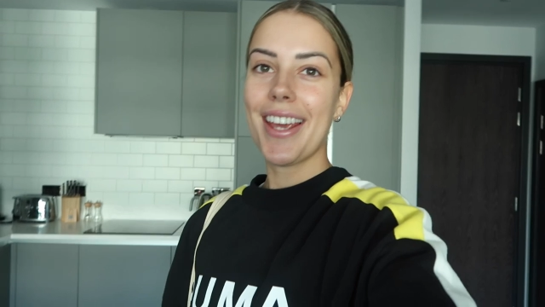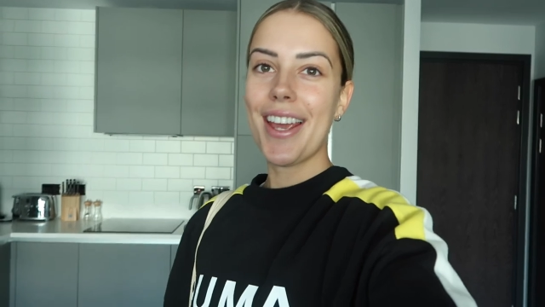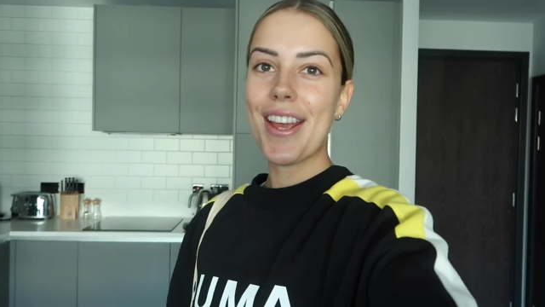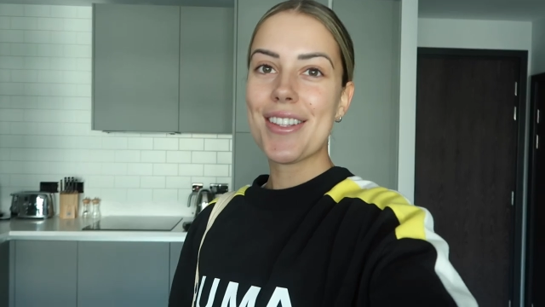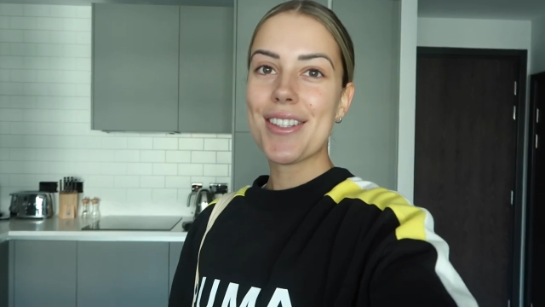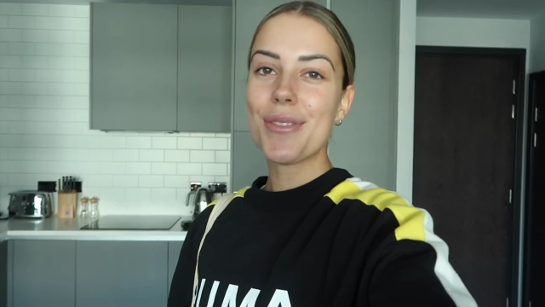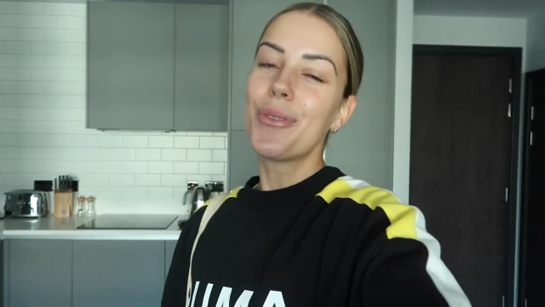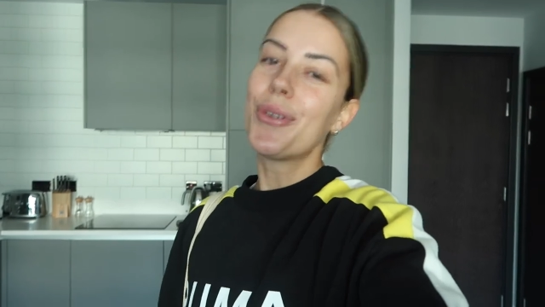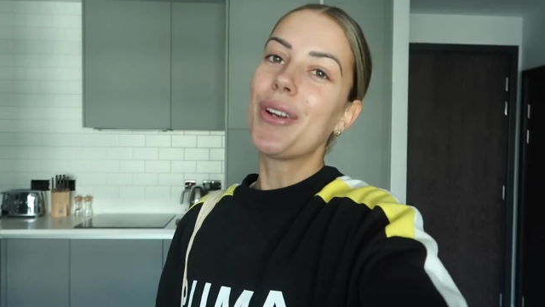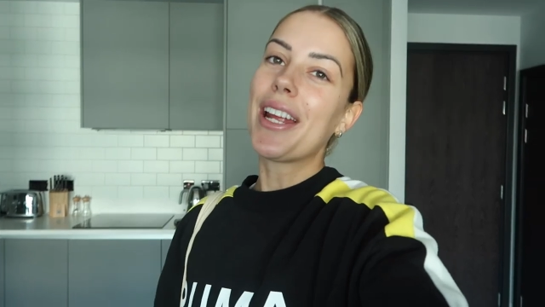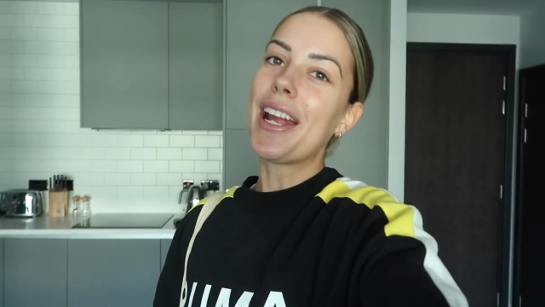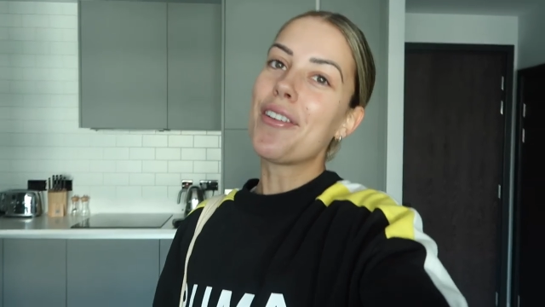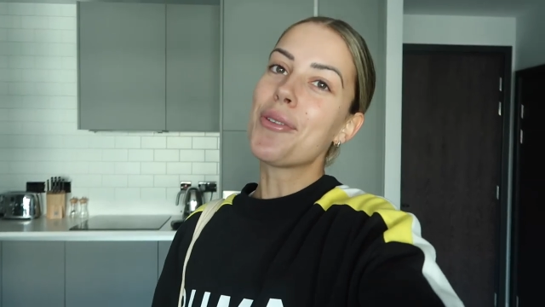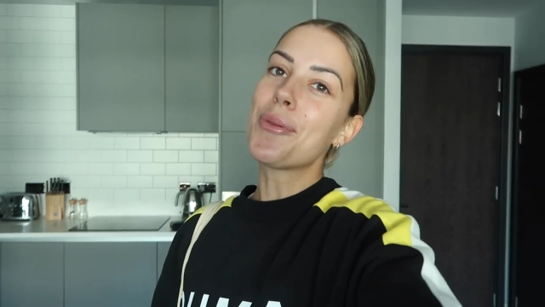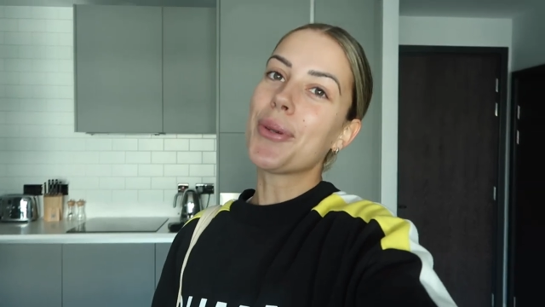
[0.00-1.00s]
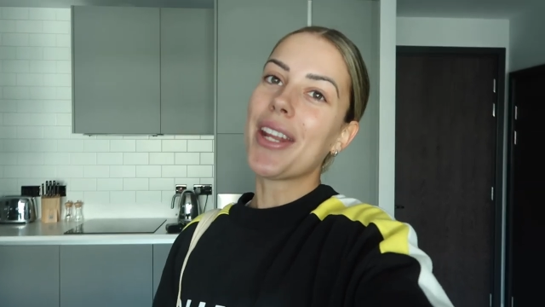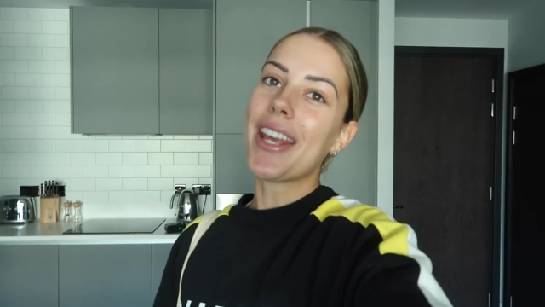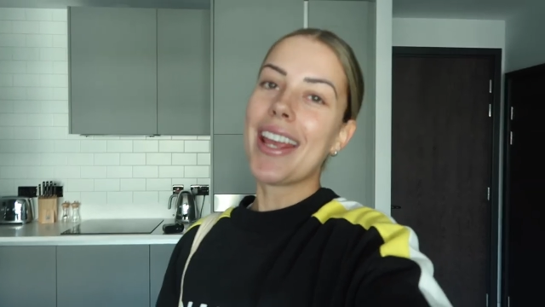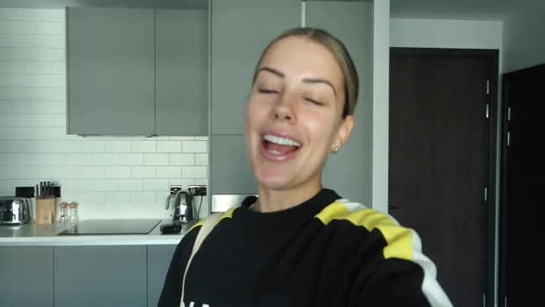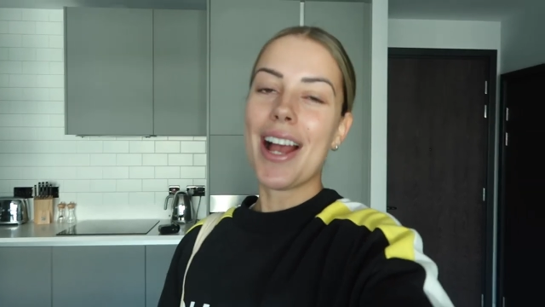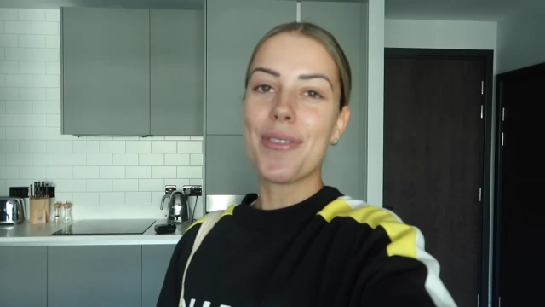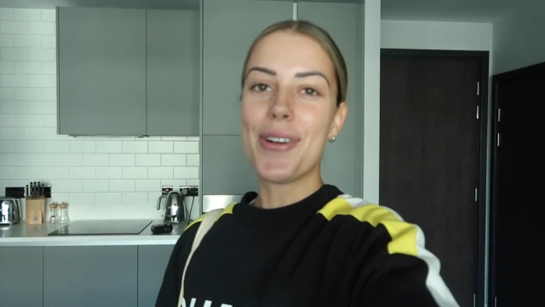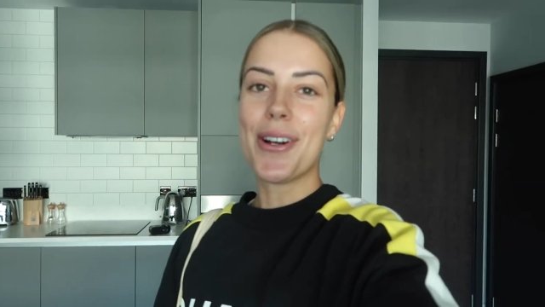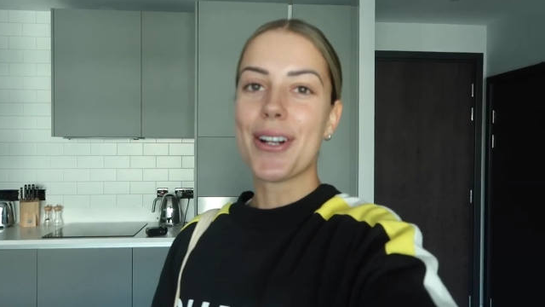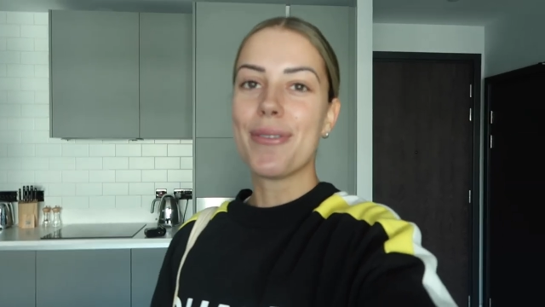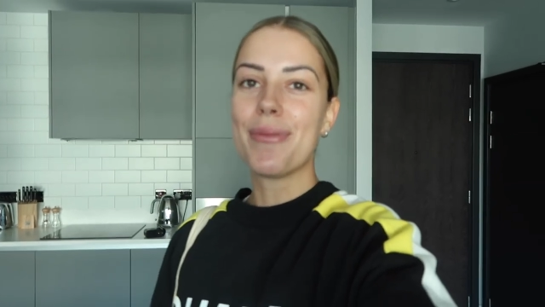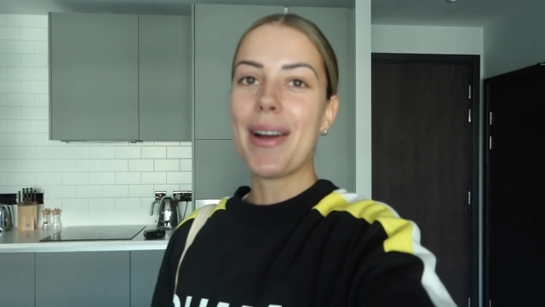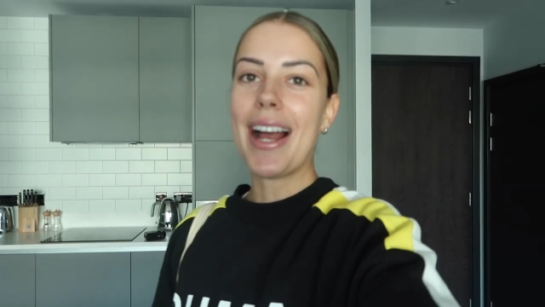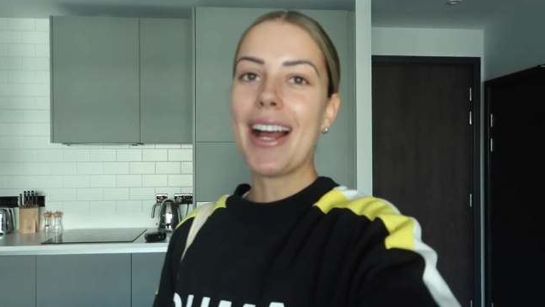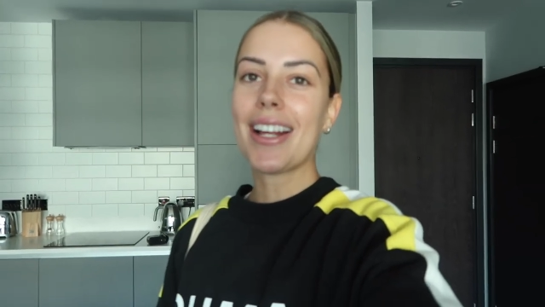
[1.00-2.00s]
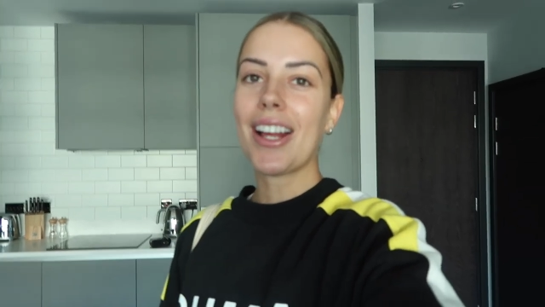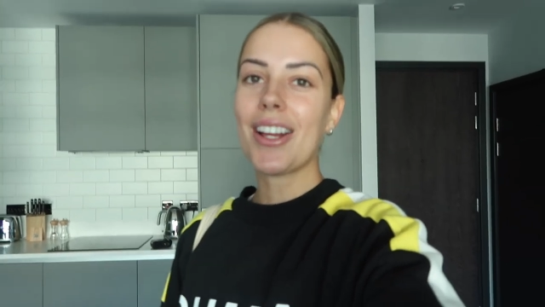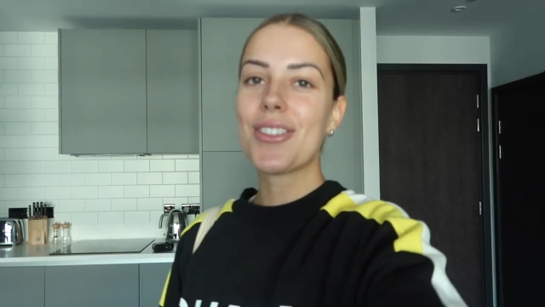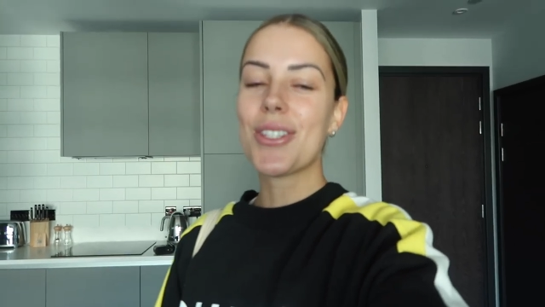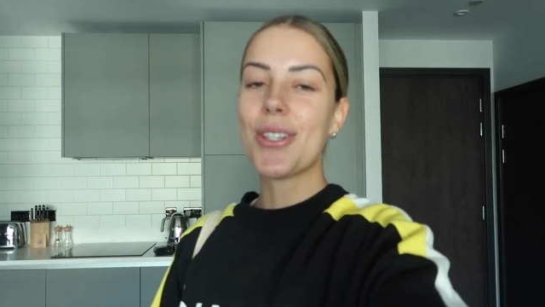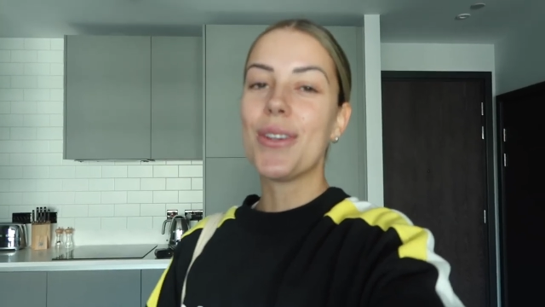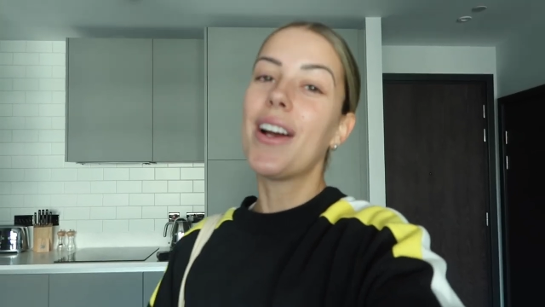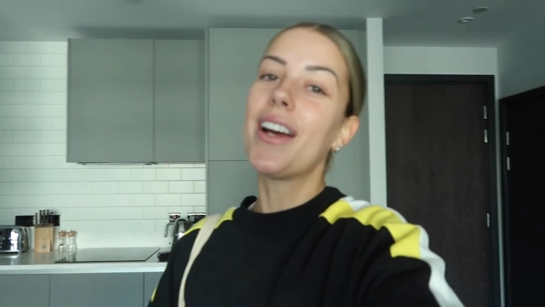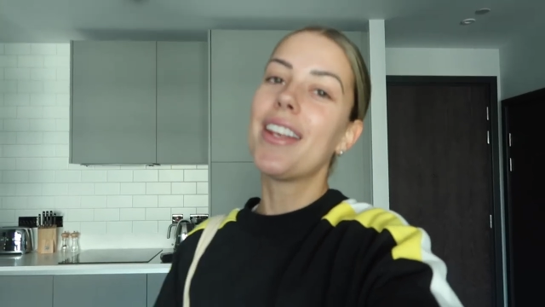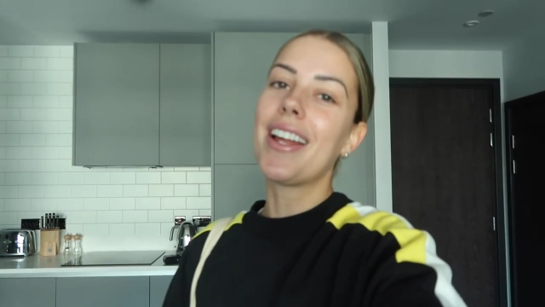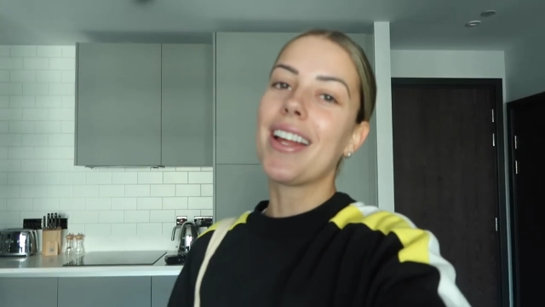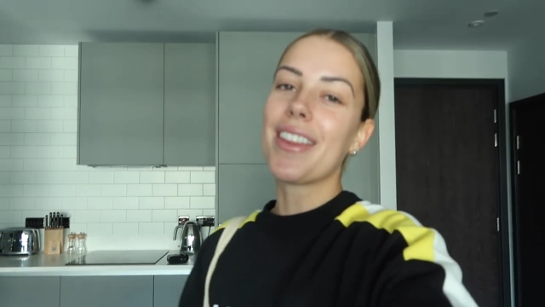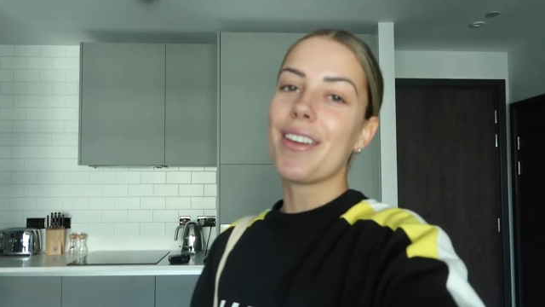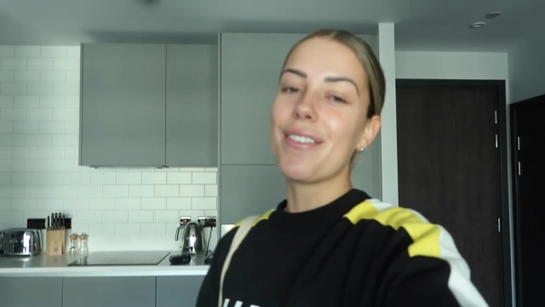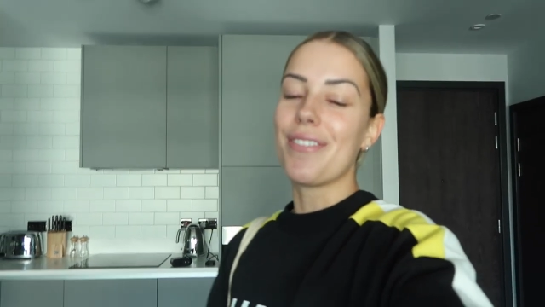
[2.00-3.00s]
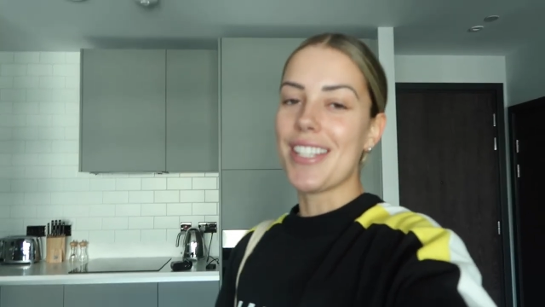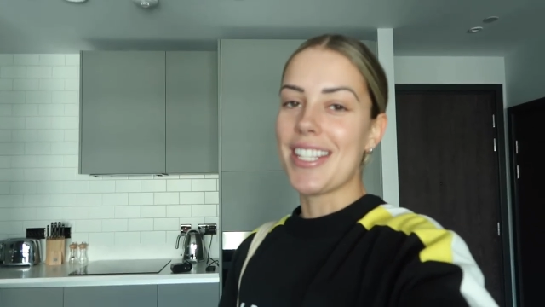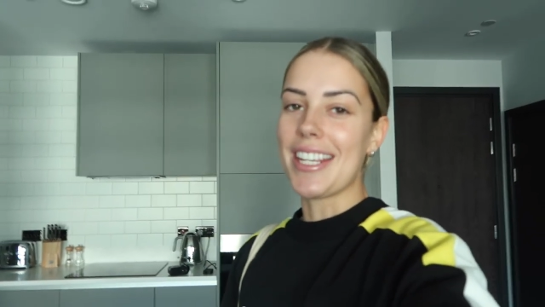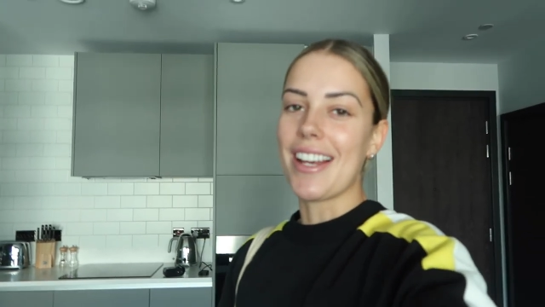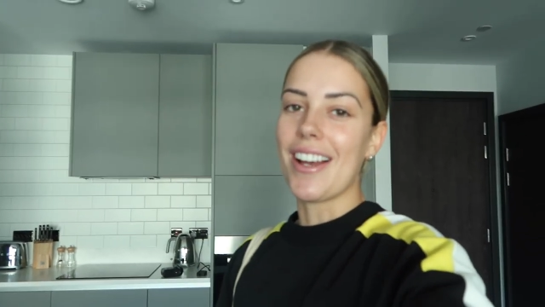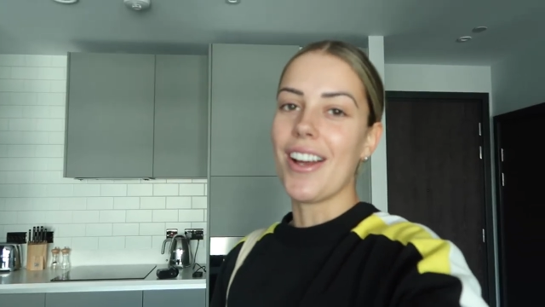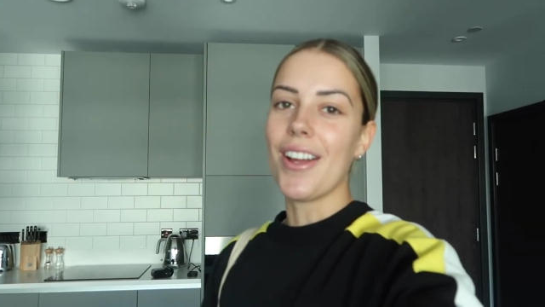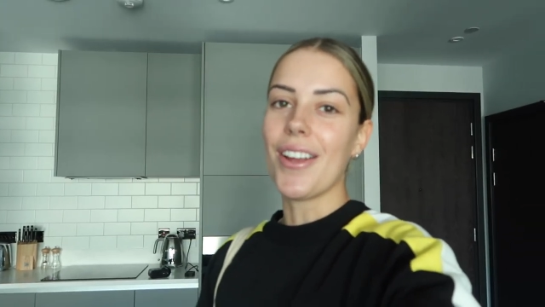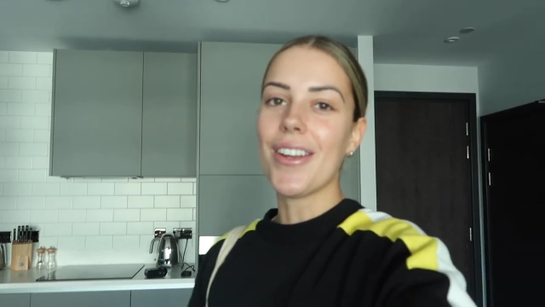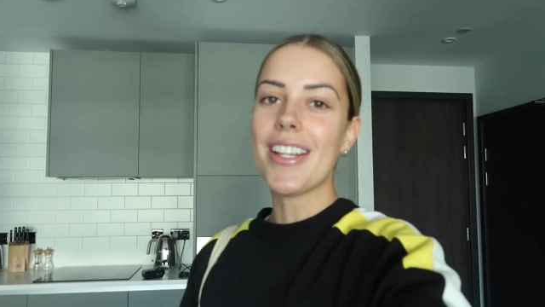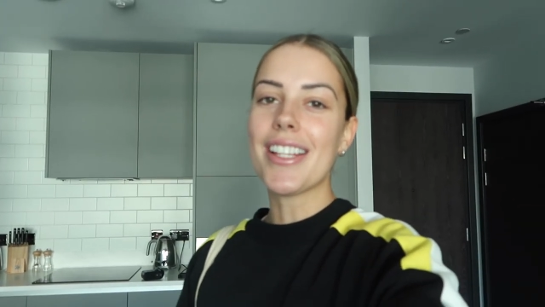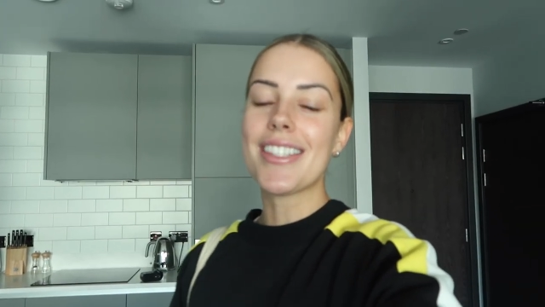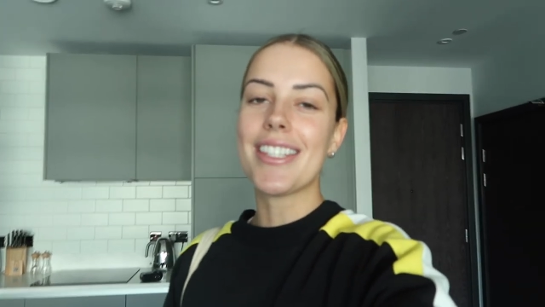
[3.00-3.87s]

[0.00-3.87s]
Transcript: Good morning everybody and welcome back to another video.